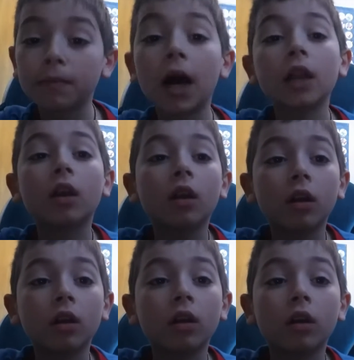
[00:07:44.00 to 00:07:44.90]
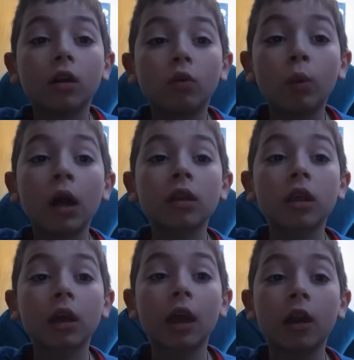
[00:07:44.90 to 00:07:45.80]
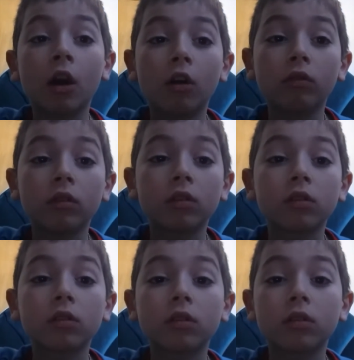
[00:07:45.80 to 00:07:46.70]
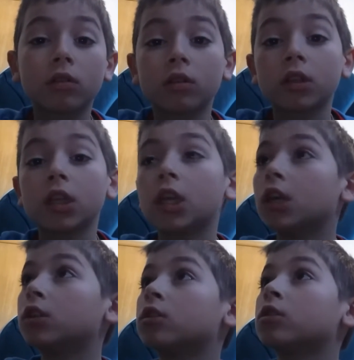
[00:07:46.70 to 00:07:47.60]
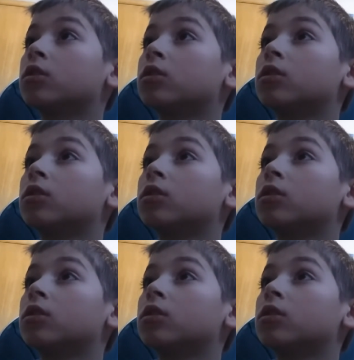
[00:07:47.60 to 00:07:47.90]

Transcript: But one thing I know is